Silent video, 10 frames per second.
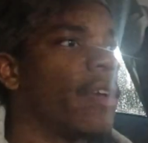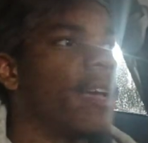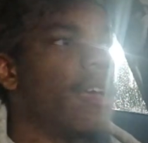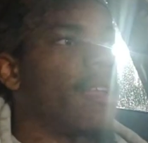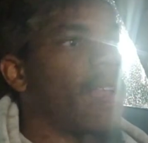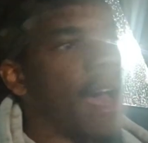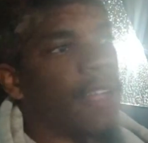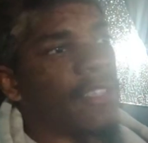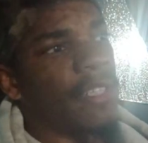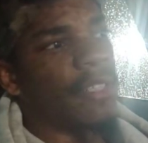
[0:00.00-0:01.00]
Like there's
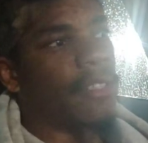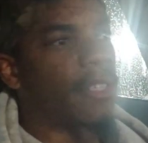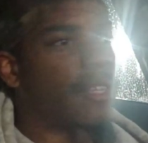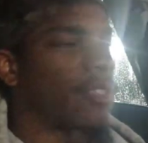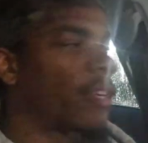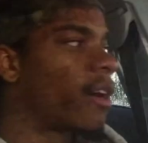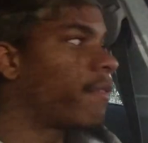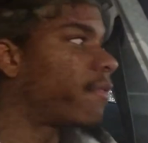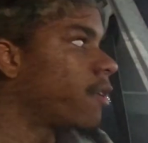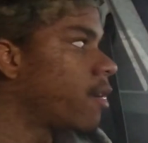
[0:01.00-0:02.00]
enough
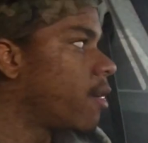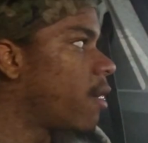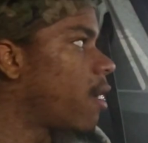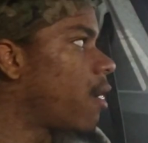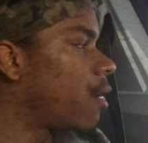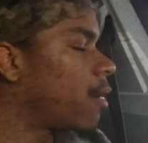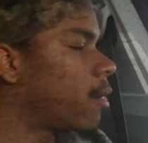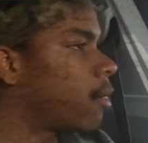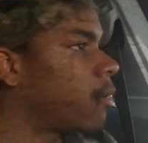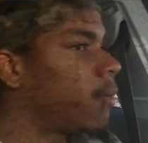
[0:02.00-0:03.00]
nonsense and there's enough
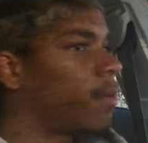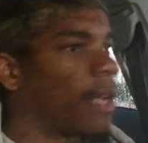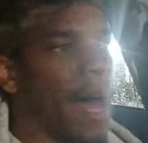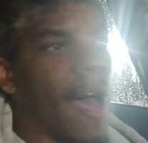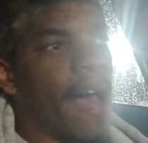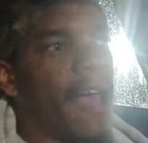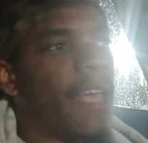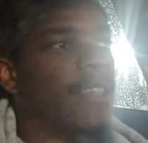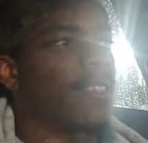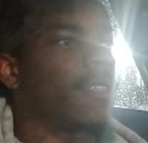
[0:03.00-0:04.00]
uh,
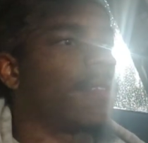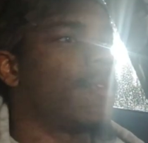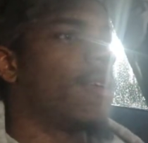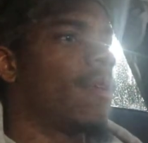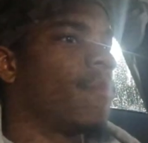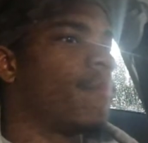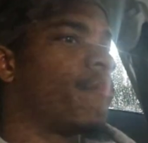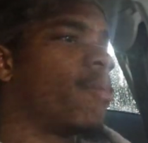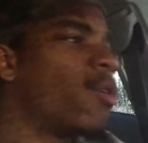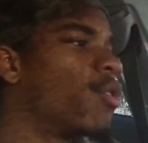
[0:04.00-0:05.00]
lies
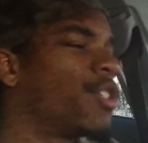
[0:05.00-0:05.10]
and